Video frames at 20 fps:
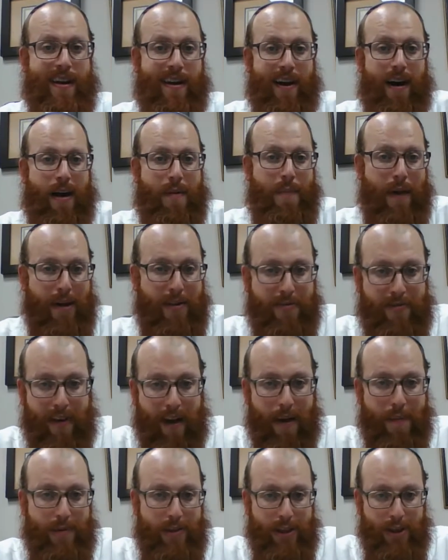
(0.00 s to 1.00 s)
On my
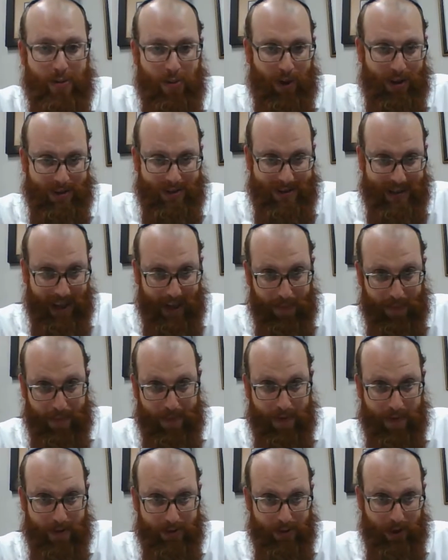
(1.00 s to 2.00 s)
family WhatsApp,
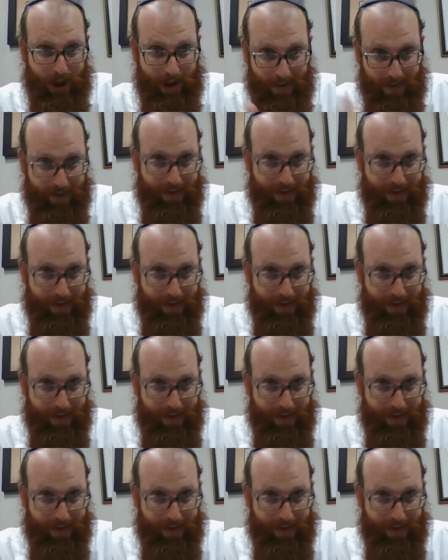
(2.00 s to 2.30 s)
So I have a